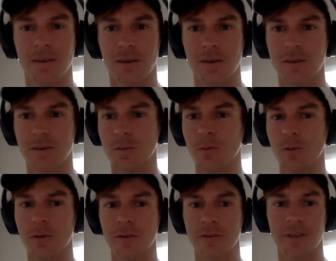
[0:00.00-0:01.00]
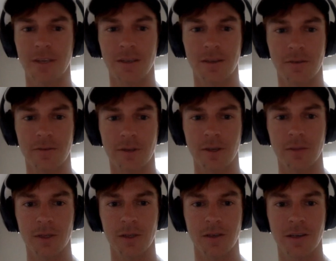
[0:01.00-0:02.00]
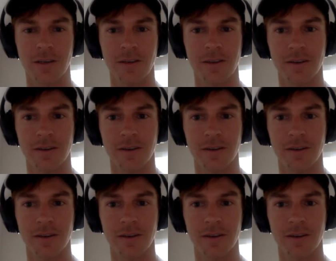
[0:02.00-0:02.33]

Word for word: Awesome. Well, thank you all for coming on.